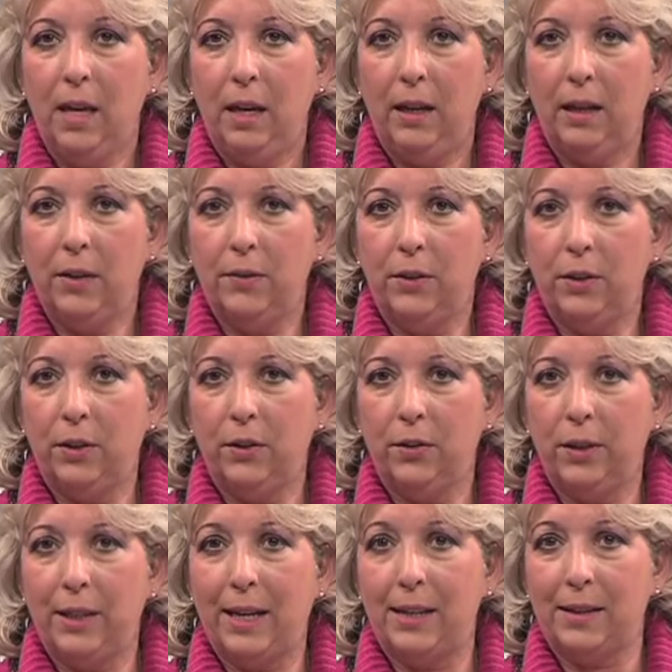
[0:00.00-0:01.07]
And Governor
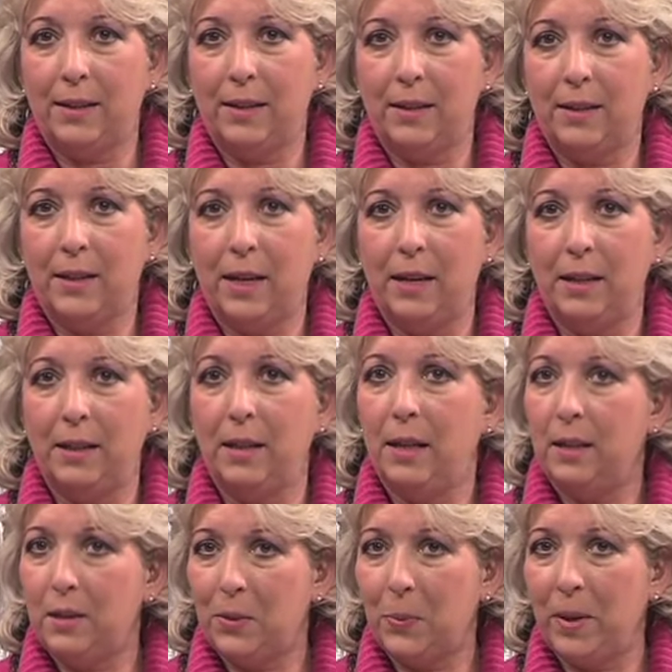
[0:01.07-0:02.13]
Hogan has set aside an
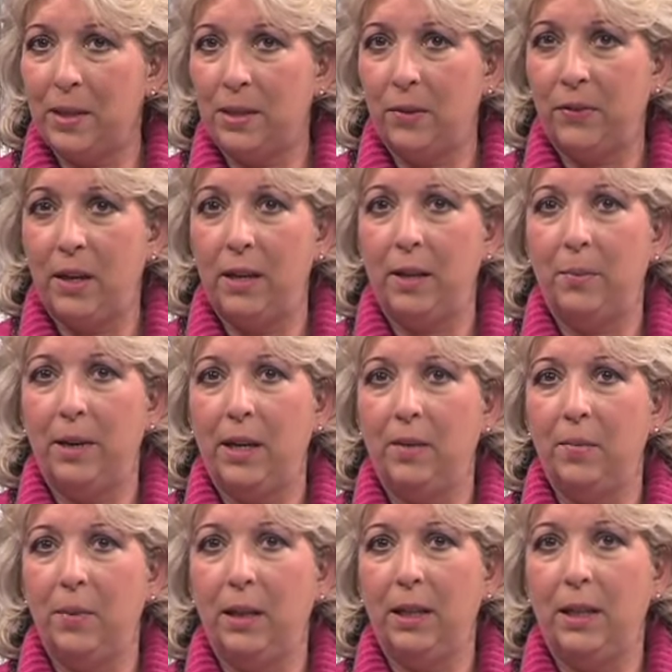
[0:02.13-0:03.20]
unspecified amount of
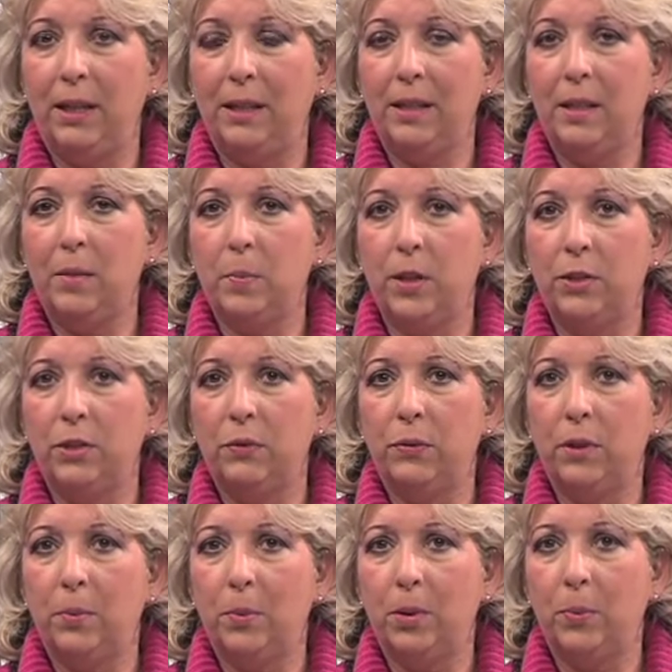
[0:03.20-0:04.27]
money in his budget for
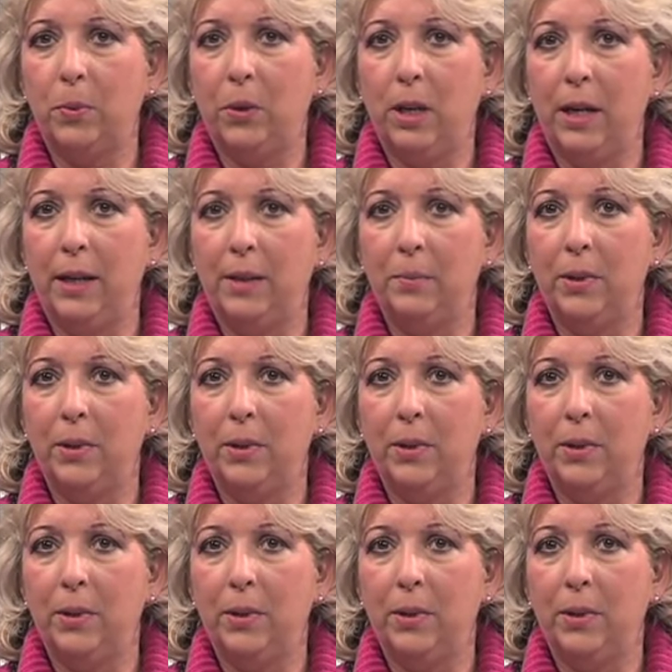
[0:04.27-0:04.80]
the Purple Line,